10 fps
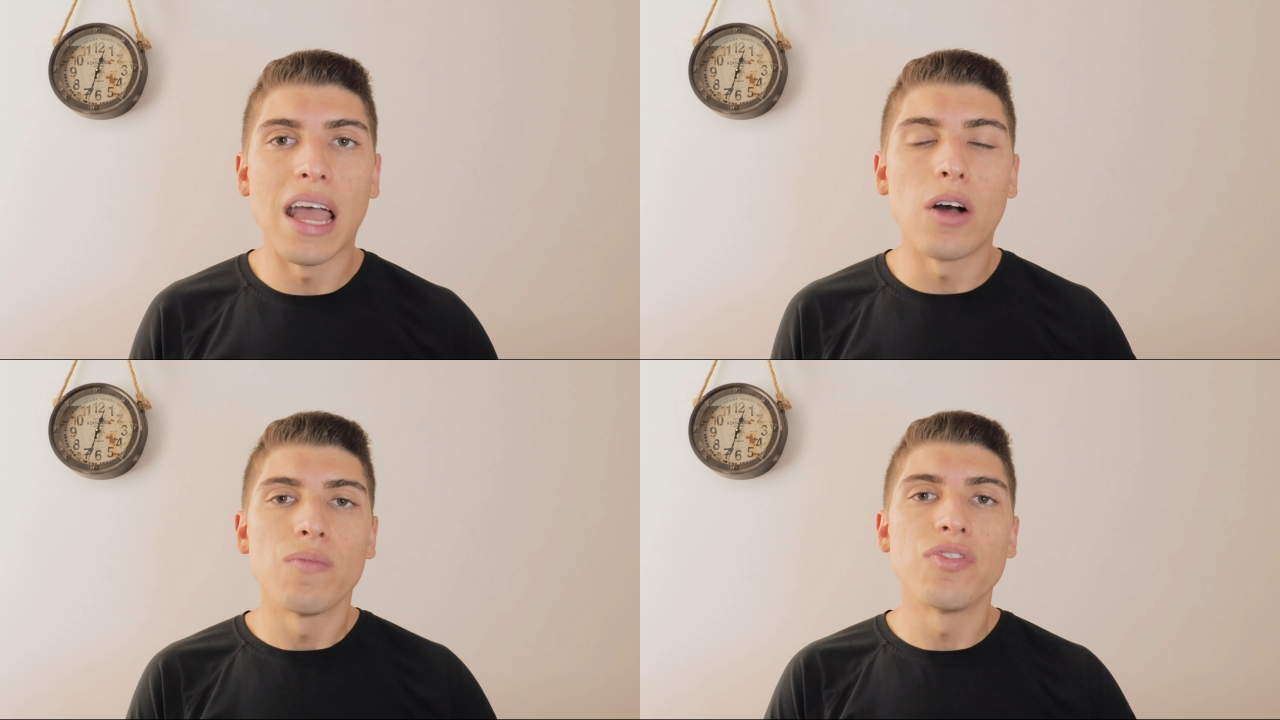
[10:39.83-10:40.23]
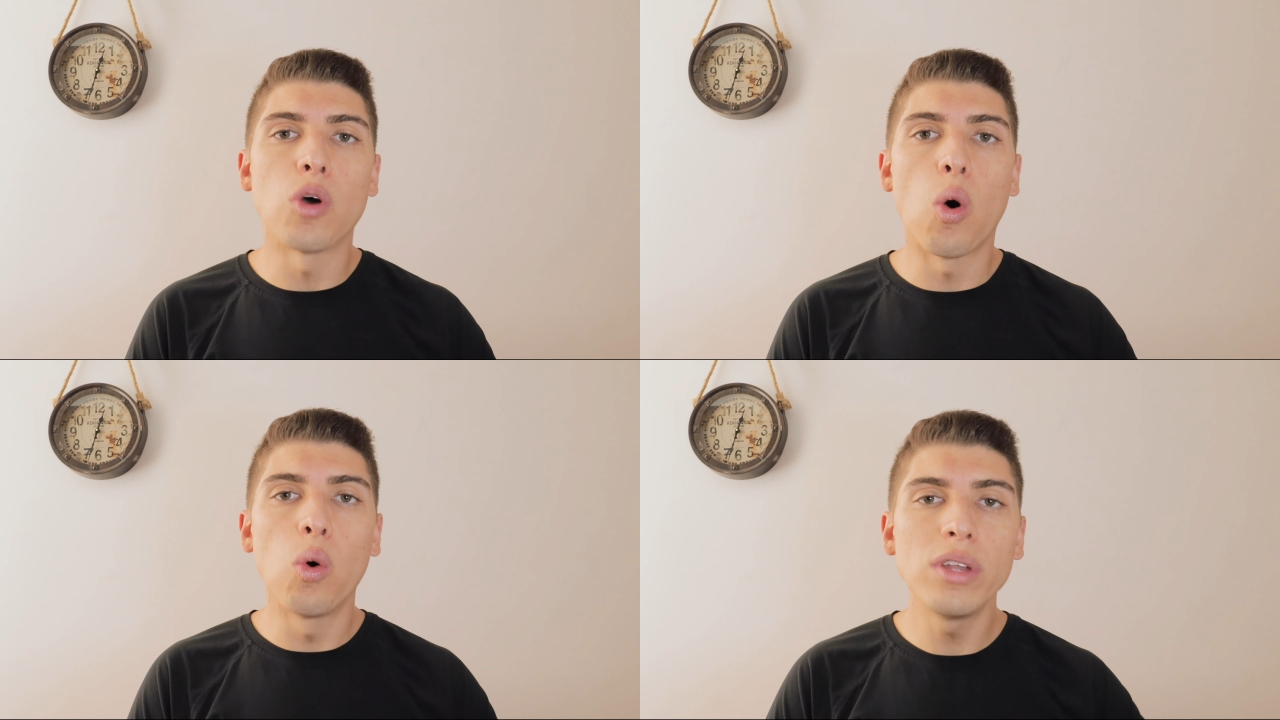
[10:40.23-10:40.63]
Now,
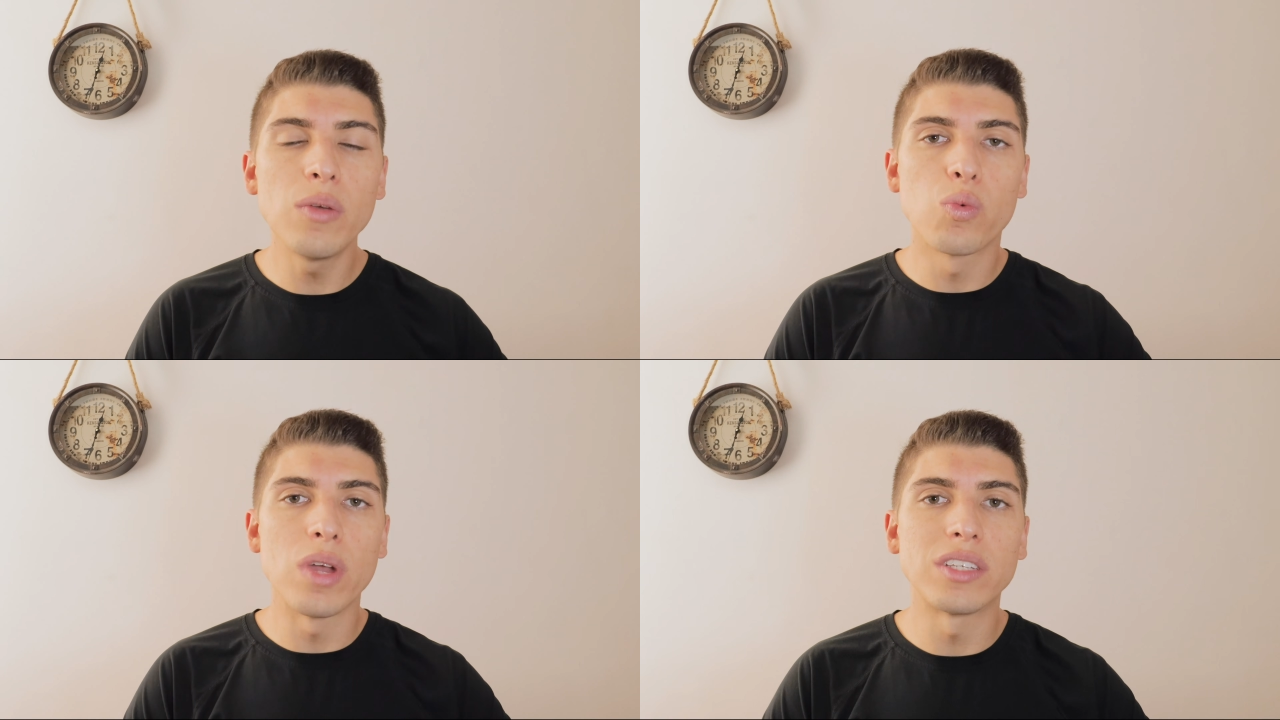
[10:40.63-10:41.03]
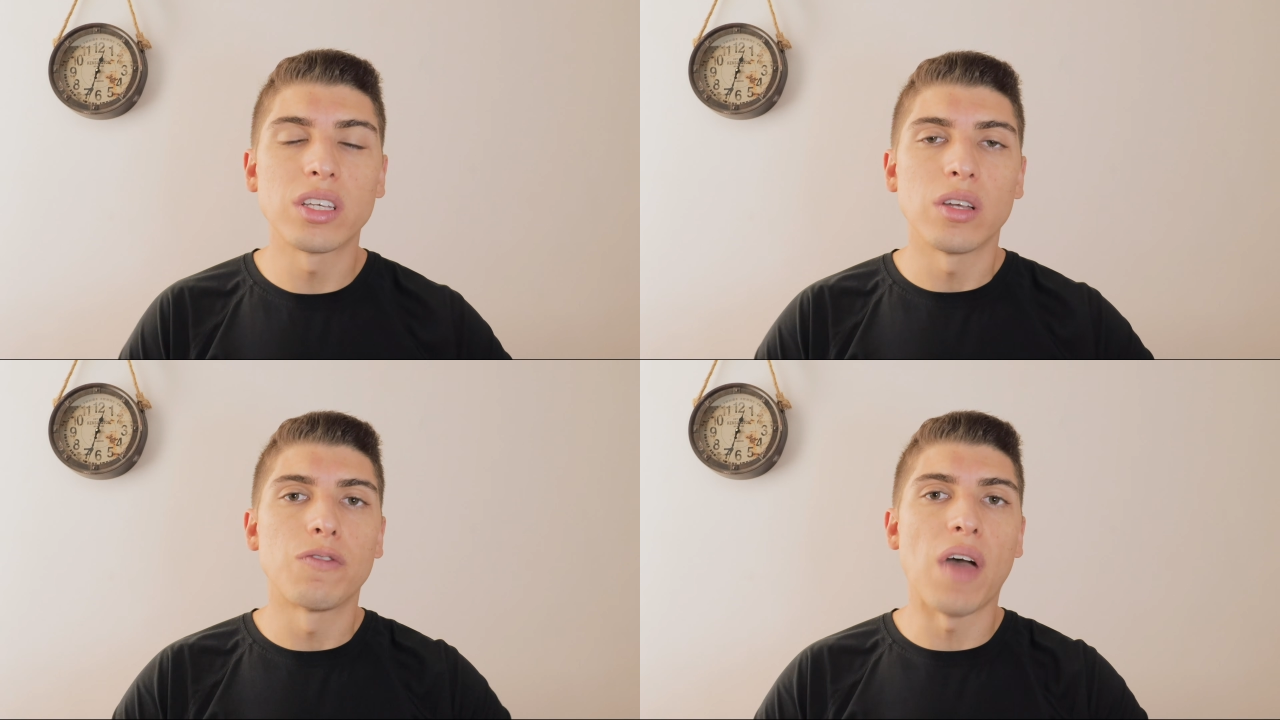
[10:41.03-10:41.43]
the only
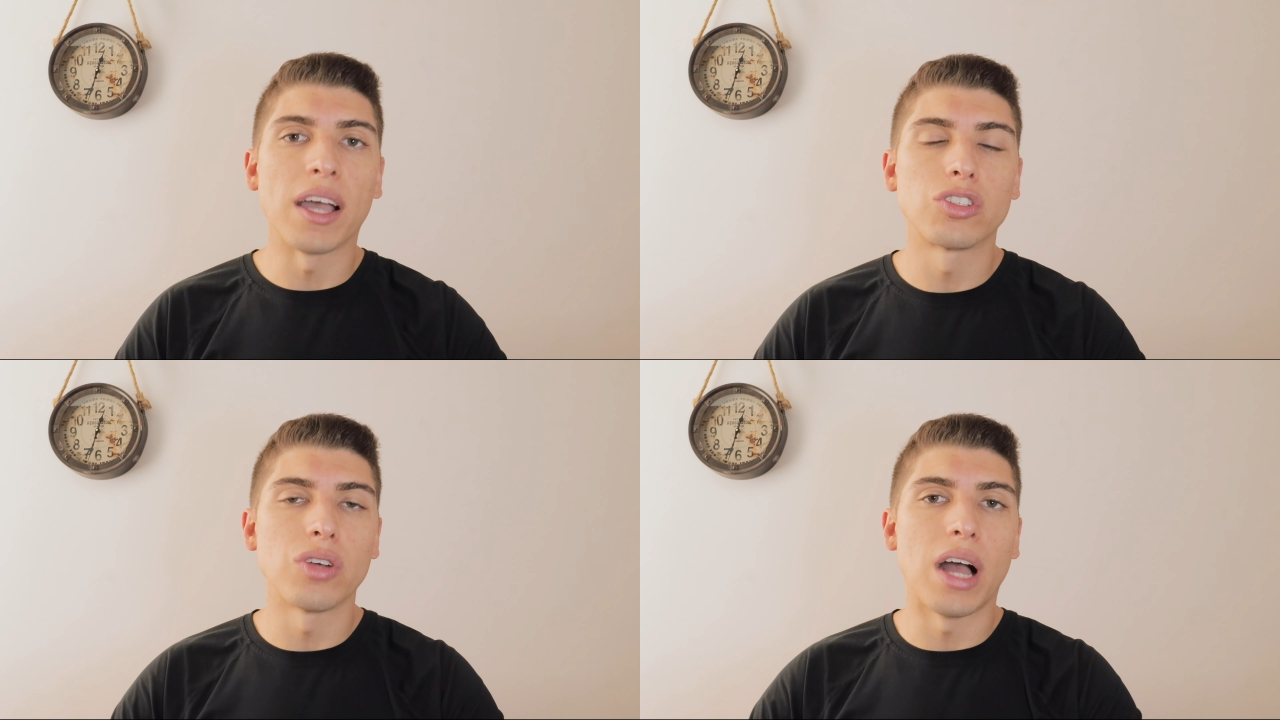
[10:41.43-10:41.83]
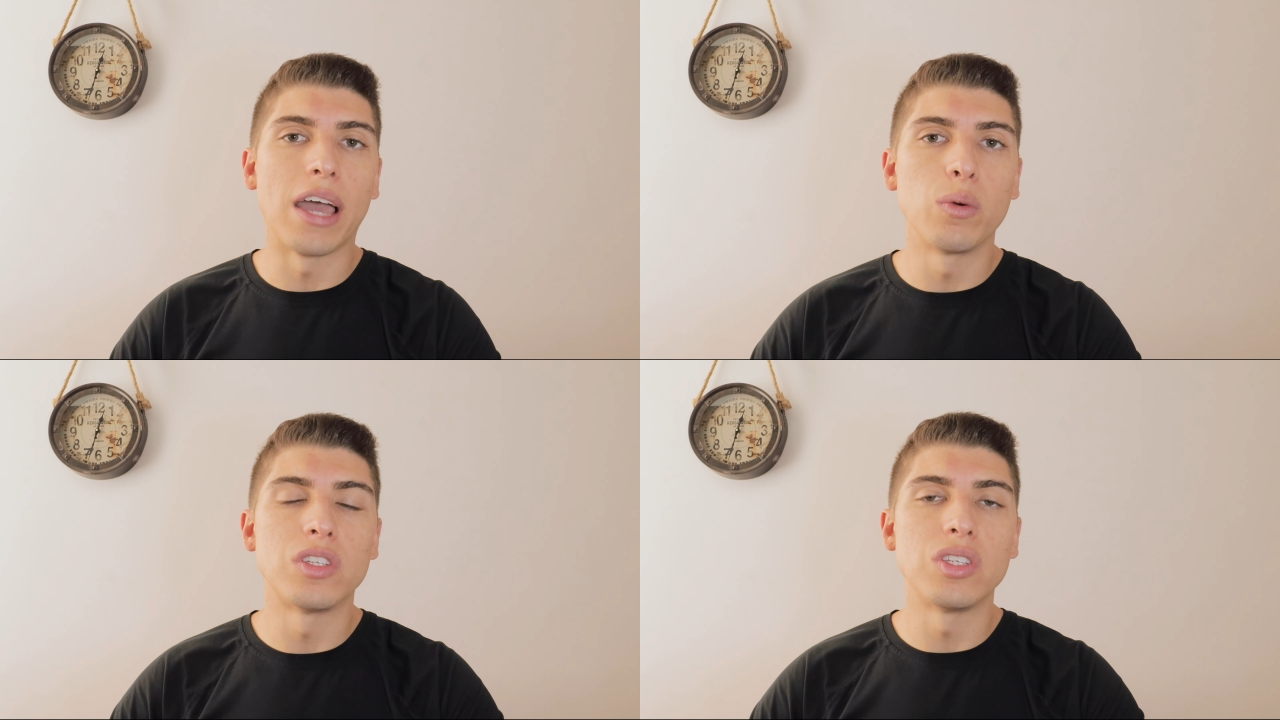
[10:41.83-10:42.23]
risk factor
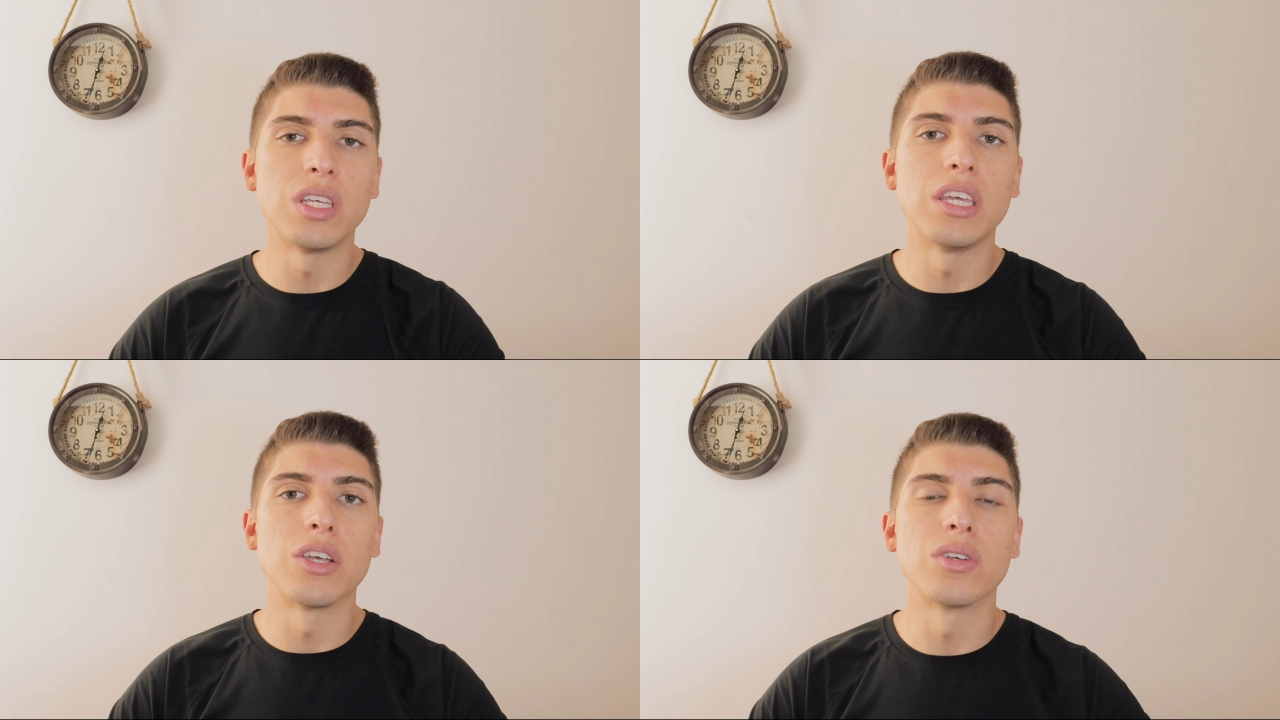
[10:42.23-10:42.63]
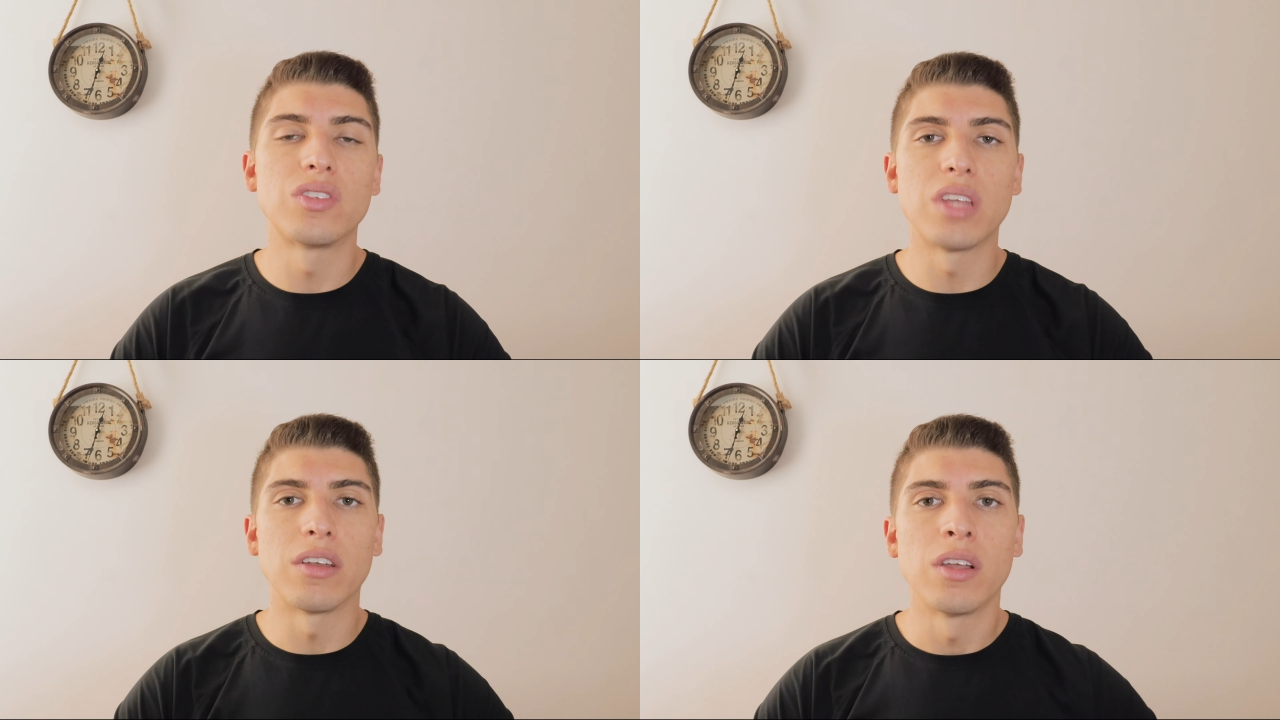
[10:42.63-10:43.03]
I would see here
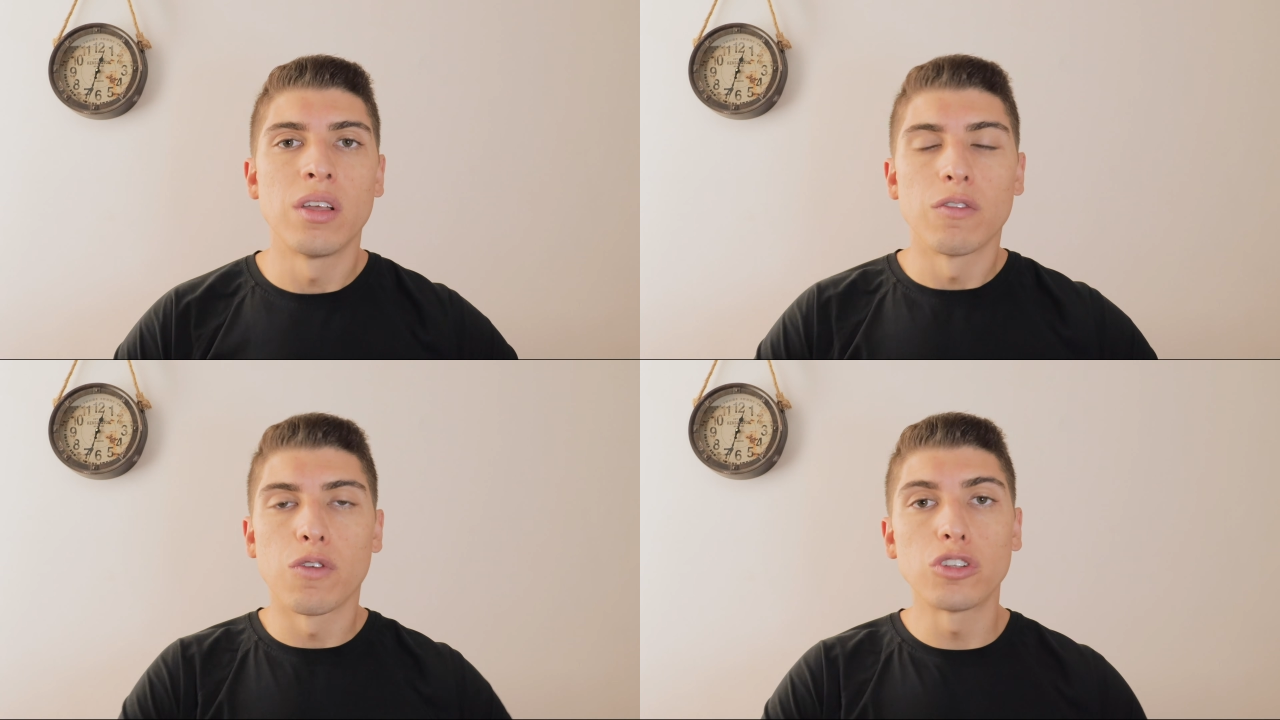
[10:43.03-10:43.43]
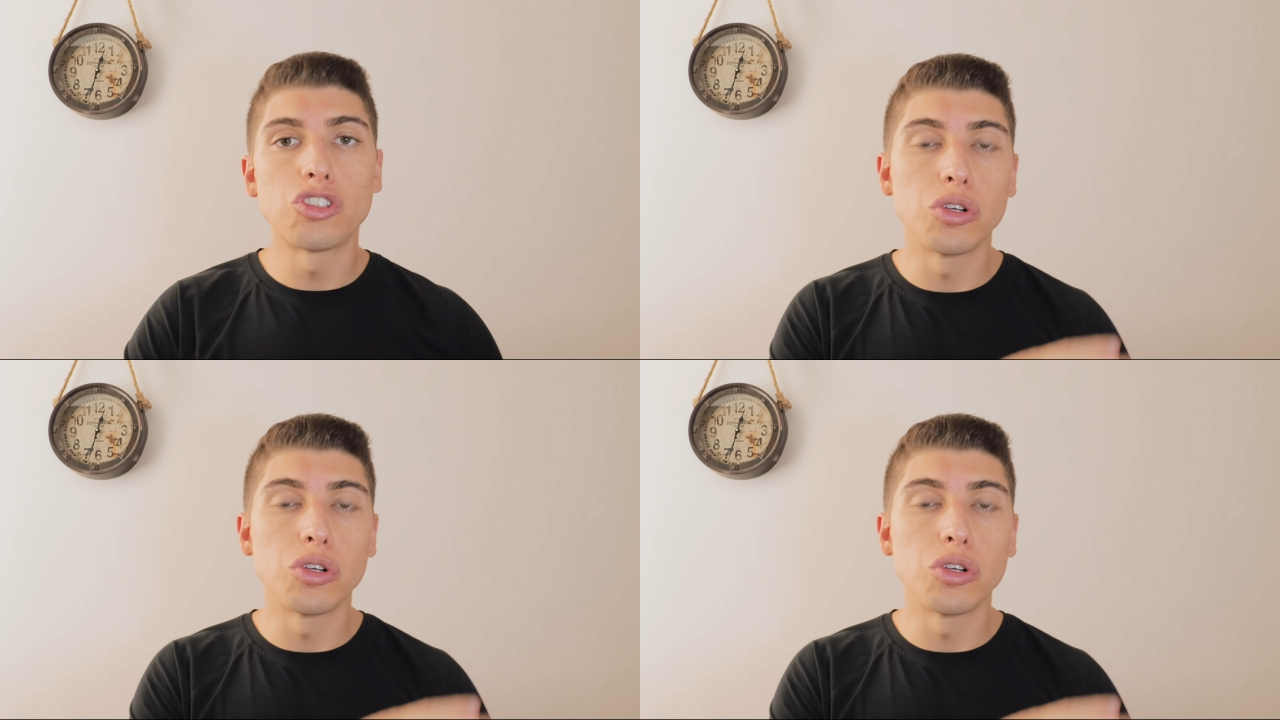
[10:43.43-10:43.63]
is that first,